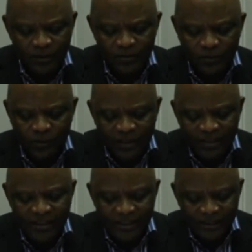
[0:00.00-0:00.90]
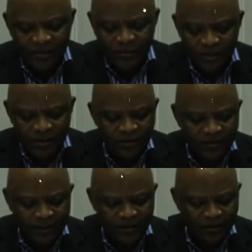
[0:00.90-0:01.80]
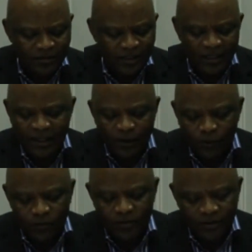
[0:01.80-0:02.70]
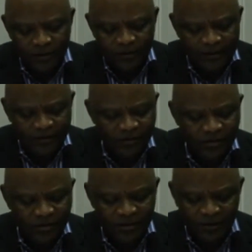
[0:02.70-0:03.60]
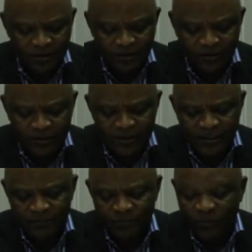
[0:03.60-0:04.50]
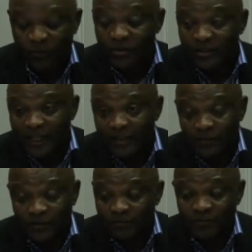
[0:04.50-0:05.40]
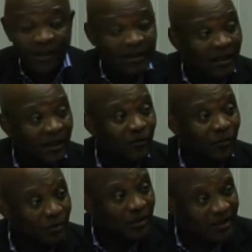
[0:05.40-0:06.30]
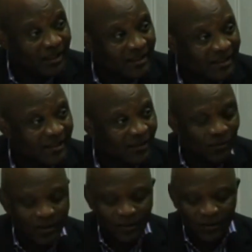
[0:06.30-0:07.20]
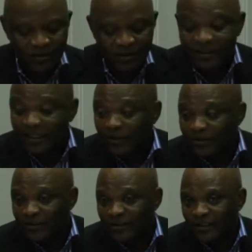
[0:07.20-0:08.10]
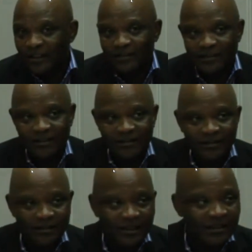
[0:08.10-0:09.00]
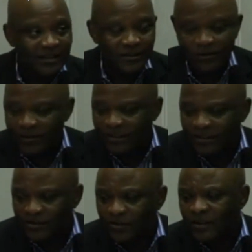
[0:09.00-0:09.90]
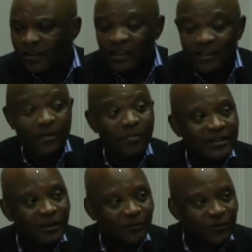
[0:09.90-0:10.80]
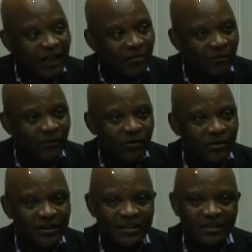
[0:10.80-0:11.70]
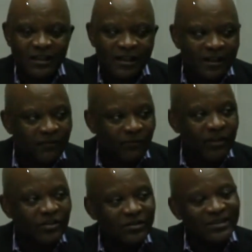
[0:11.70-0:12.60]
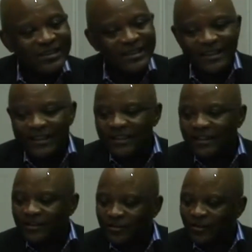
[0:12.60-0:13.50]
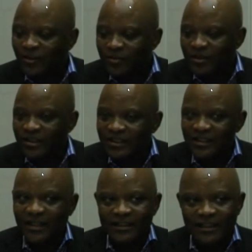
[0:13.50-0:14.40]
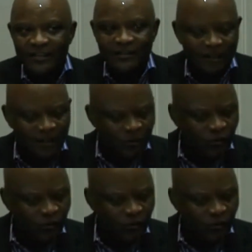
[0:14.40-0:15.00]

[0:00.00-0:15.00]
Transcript: witnessing a situation that nearly all countries on the continent, 49 of them, have reported cases with about 6,000 cases already. So it's a matter of time before these infections seed into the community, and then you